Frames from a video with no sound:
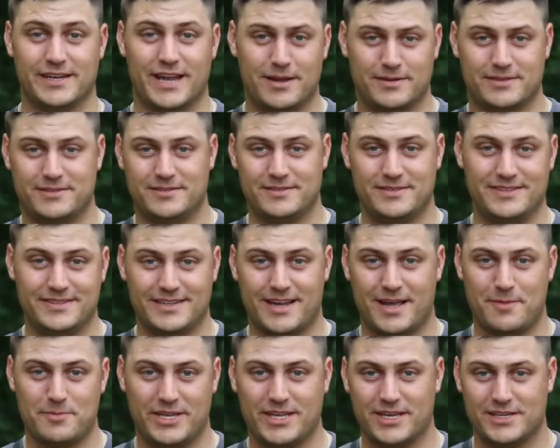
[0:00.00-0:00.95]

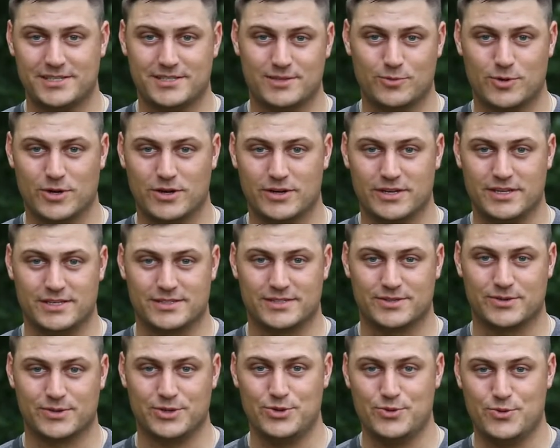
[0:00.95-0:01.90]
not be guessing where it is.
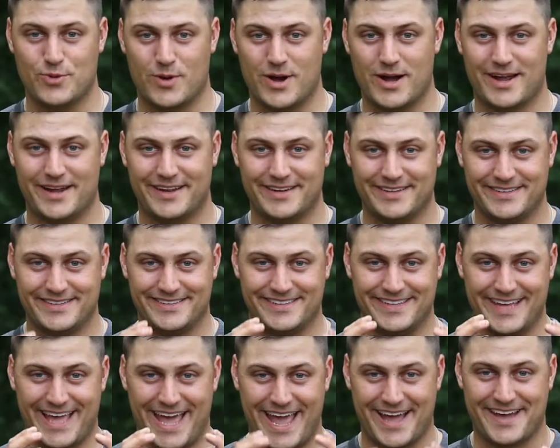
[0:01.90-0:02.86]
So you want
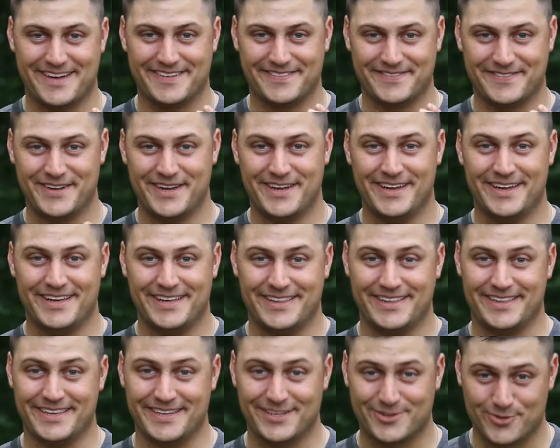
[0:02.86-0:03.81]
to have
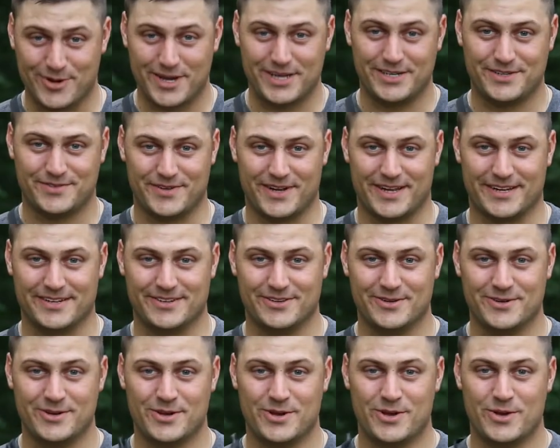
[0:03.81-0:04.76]
this
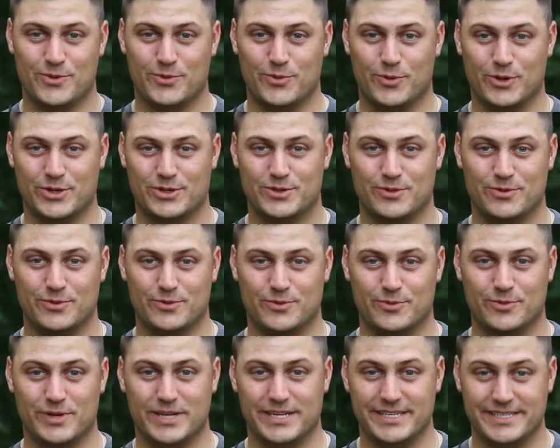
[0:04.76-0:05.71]
rangefinder, which
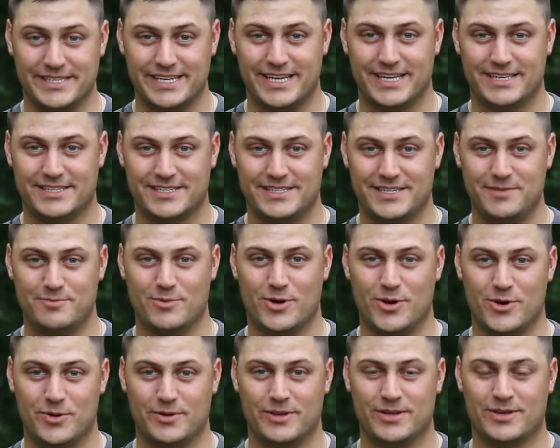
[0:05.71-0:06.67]
in DST
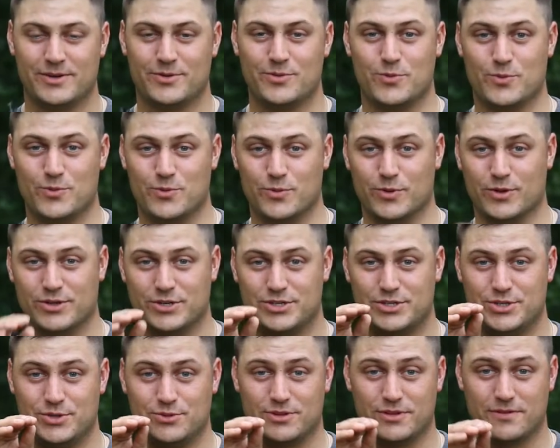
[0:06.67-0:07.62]
mode will
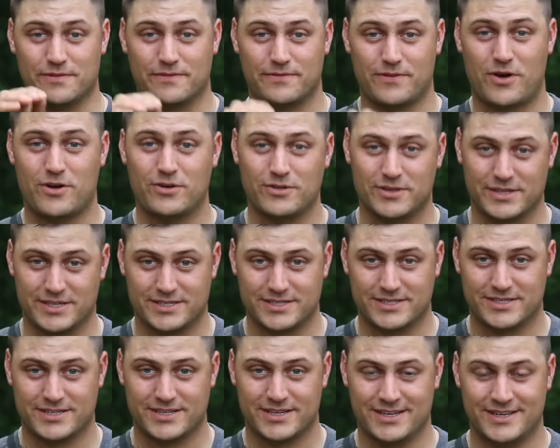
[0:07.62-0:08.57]
shoot the
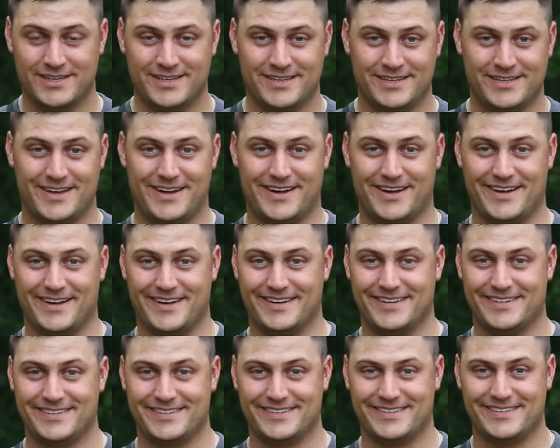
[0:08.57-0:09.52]
farthest
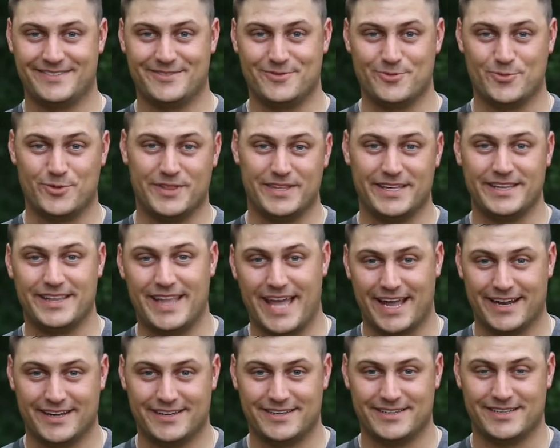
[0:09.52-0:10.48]
within
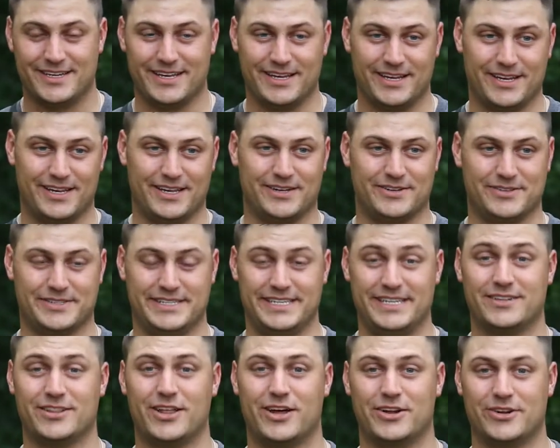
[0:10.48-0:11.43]
that. It'll
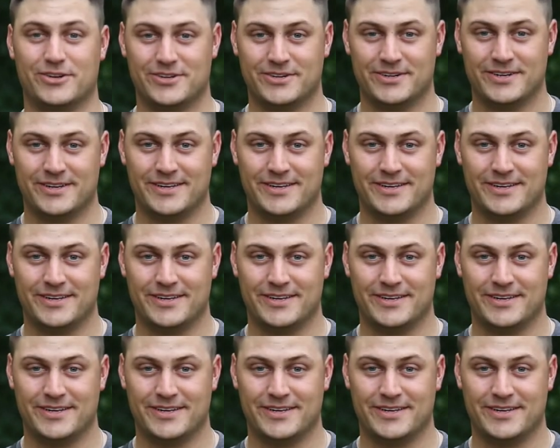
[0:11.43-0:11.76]
declutter